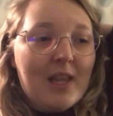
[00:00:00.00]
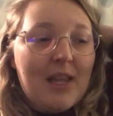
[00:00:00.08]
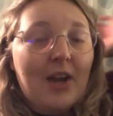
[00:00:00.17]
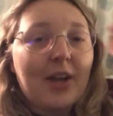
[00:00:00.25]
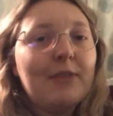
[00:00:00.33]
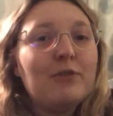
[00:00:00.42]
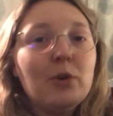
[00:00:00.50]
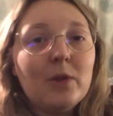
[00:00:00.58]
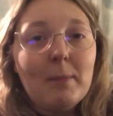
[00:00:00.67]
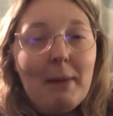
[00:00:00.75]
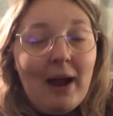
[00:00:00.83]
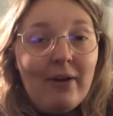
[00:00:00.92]
it kind of drew on
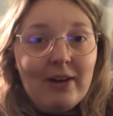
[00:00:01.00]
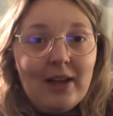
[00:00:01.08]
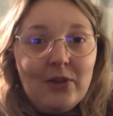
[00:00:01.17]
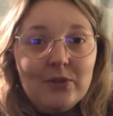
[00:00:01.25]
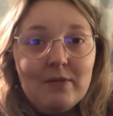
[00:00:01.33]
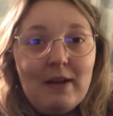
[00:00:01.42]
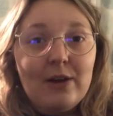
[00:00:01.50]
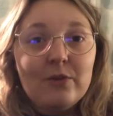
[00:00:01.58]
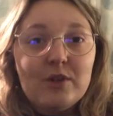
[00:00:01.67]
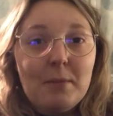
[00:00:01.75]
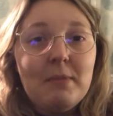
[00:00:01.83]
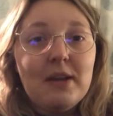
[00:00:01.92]
the parallels of how
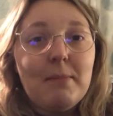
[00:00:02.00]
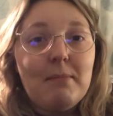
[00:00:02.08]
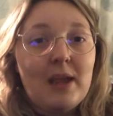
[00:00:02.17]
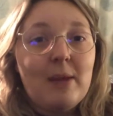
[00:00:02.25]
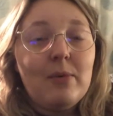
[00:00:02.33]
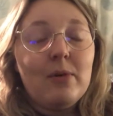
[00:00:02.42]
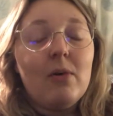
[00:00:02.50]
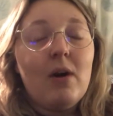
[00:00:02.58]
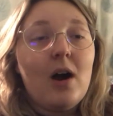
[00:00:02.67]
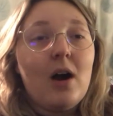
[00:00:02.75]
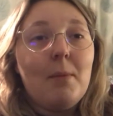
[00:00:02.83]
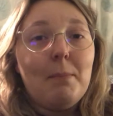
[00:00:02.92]
Jumpin and Mabel
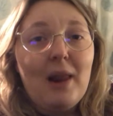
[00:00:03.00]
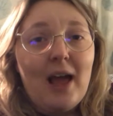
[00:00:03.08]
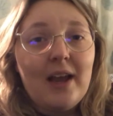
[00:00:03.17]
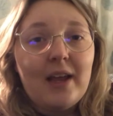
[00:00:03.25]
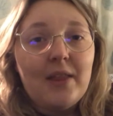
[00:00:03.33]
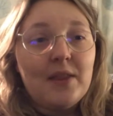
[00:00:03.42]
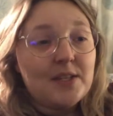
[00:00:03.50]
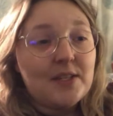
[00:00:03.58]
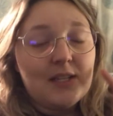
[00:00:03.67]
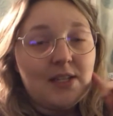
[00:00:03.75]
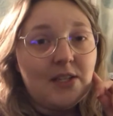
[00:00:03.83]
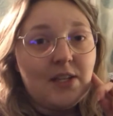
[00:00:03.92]
are black, and this is
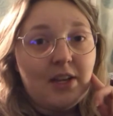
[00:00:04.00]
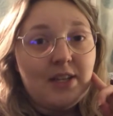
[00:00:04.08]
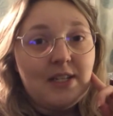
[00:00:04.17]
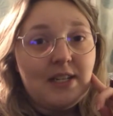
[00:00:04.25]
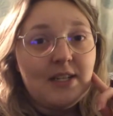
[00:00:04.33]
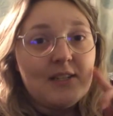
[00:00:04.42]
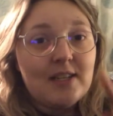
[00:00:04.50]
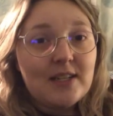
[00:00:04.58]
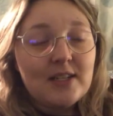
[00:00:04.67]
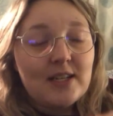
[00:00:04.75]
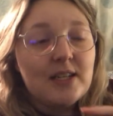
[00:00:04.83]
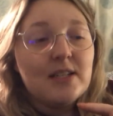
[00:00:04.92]
set in the
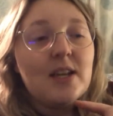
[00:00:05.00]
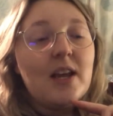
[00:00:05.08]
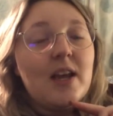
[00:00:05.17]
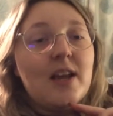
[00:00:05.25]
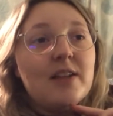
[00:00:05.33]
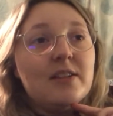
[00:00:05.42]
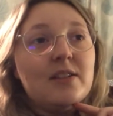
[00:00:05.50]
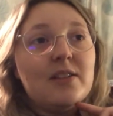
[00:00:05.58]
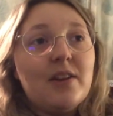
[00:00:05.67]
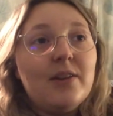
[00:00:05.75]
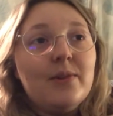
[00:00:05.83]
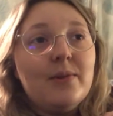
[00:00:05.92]
1960s,
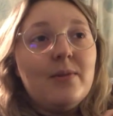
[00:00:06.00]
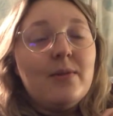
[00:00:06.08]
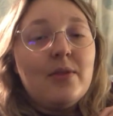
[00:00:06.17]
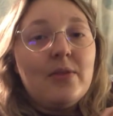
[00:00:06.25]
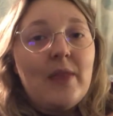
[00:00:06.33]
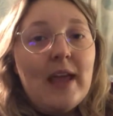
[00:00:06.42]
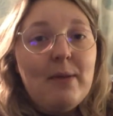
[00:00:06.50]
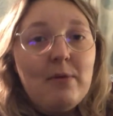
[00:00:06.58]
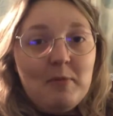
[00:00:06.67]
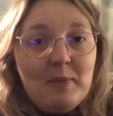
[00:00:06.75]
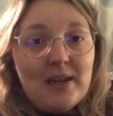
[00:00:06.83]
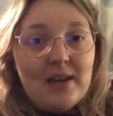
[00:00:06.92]
so they
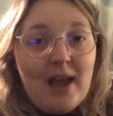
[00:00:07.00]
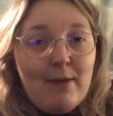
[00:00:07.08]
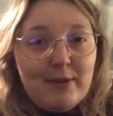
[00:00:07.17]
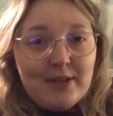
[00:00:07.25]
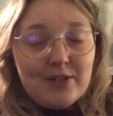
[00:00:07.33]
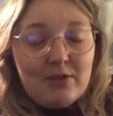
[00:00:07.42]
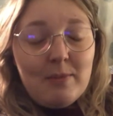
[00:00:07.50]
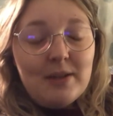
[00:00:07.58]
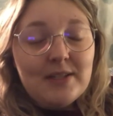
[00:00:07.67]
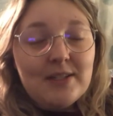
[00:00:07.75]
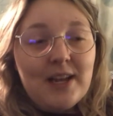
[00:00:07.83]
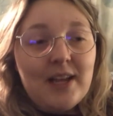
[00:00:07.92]
would have been heavily
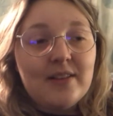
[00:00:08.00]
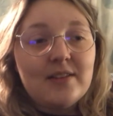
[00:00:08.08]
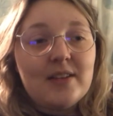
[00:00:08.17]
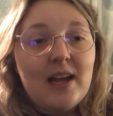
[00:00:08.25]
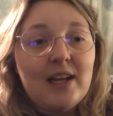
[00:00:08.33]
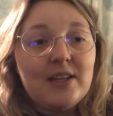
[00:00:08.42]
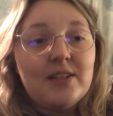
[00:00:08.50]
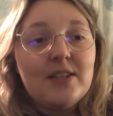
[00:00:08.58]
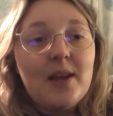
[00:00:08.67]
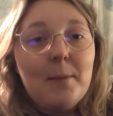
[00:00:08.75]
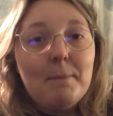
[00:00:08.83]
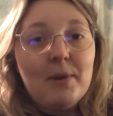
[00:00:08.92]
discriminated against. And
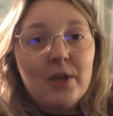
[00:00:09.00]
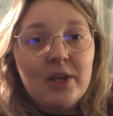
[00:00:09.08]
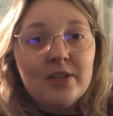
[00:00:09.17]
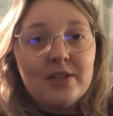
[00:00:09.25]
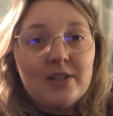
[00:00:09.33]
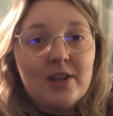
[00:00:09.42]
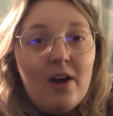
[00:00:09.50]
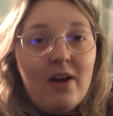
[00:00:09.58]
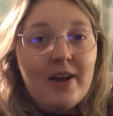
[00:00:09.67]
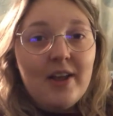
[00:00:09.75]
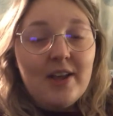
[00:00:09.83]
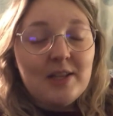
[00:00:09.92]
because
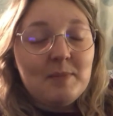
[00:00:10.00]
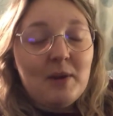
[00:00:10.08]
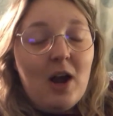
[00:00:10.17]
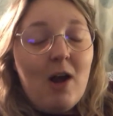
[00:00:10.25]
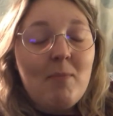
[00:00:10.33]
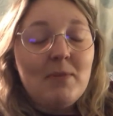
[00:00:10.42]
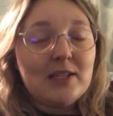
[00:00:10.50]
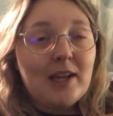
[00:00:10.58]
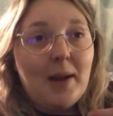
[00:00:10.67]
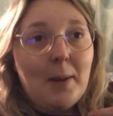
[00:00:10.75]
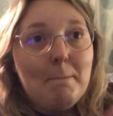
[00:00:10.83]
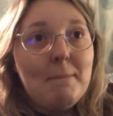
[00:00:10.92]
Kaya has become this
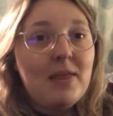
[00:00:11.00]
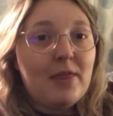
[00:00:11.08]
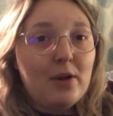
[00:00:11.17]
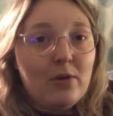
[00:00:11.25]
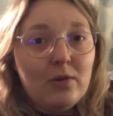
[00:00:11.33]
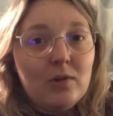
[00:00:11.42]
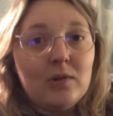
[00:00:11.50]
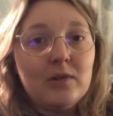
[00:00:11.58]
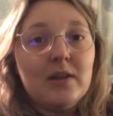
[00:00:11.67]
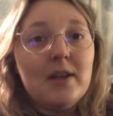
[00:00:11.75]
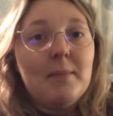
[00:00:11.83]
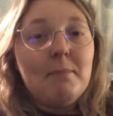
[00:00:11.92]
like mythical
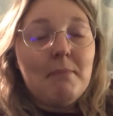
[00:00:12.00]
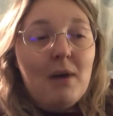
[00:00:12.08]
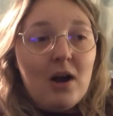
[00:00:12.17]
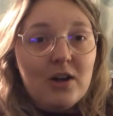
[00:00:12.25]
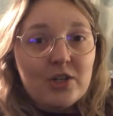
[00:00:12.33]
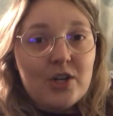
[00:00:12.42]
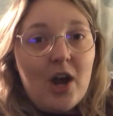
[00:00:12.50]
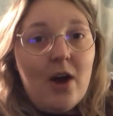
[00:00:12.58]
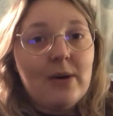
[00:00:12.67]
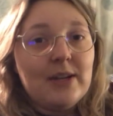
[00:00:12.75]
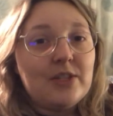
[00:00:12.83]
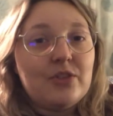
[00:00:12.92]
marsh girl
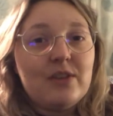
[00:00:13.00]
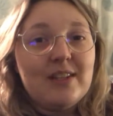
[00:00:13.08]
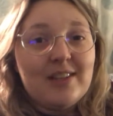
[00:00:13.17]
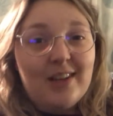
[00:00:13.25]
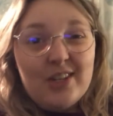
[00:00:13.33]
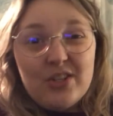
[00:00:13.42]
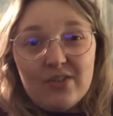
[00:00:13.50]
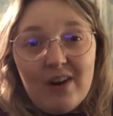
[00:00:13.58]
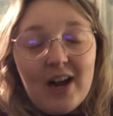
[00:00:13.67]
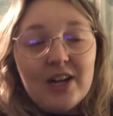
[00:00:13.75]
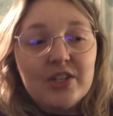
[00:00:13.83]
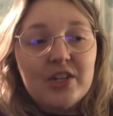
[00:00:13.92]
and is treated like
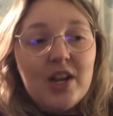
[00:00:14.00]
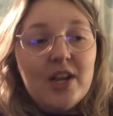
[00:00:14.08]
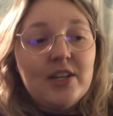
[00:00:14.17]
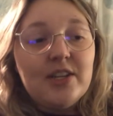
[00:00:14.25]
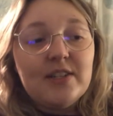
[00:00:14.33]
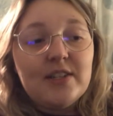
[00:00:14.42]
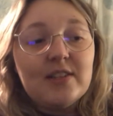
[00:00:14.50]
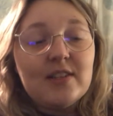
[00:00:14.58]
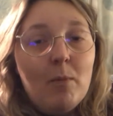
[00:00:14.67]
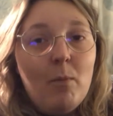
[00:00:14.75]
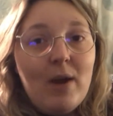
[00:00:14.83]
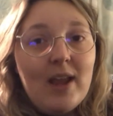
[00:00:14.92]
trash, she's in
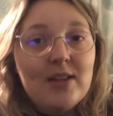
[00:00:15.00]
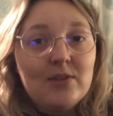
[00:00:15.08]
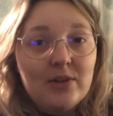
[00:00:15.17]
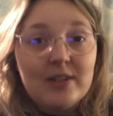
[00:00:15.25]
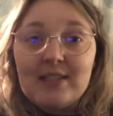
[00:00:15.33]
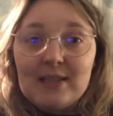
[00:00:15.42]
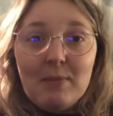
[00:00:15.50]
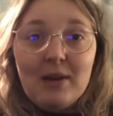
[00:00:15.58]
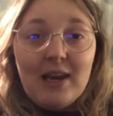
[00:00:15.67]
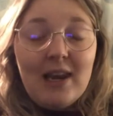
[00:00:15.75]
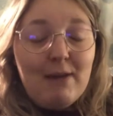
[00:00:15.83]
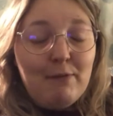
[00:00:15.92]
some ways on a
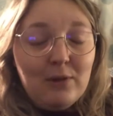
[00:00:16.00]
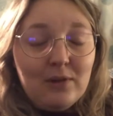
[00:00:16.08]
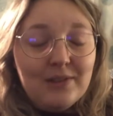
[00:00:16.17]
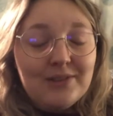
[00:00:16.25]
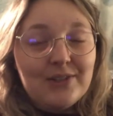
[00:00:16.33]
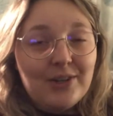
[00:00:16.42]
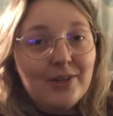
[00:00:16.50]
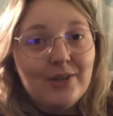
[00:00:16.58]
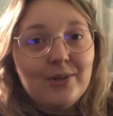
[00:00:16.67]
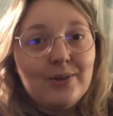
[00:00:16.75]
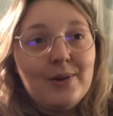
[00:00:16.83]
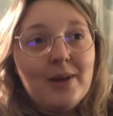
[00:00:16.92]
similar level
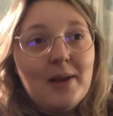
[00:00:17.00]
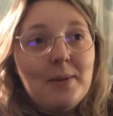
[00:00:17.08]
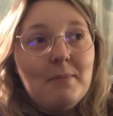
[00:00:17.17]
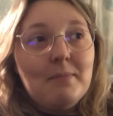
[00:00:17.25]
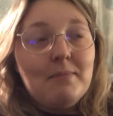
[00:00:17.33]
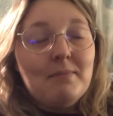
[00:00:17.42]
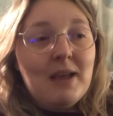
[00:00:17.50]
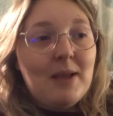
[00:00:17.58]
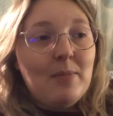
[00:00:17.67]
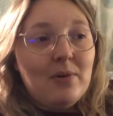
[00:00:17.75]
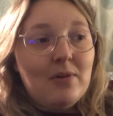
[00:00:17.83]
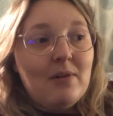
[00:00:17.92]
to
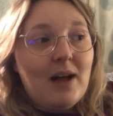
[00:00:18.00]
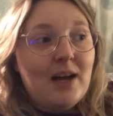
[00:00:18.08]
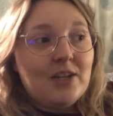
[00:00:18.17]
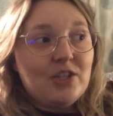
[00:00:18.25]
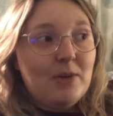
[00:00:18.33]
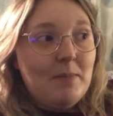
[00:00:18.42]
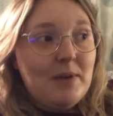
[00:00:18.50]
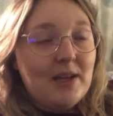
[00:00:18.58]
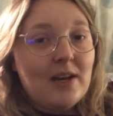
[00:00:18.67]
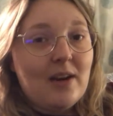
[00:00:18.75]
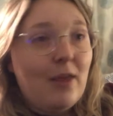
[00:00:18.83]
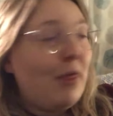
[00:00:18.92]
Mabel and
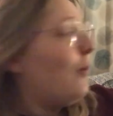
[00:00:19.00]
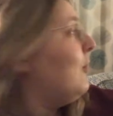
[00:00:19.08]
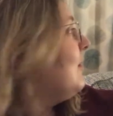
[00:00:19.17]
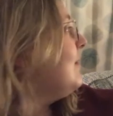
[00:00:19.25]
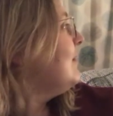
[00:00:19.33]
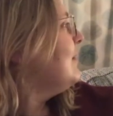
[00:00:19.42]
Jumpin. And I thought,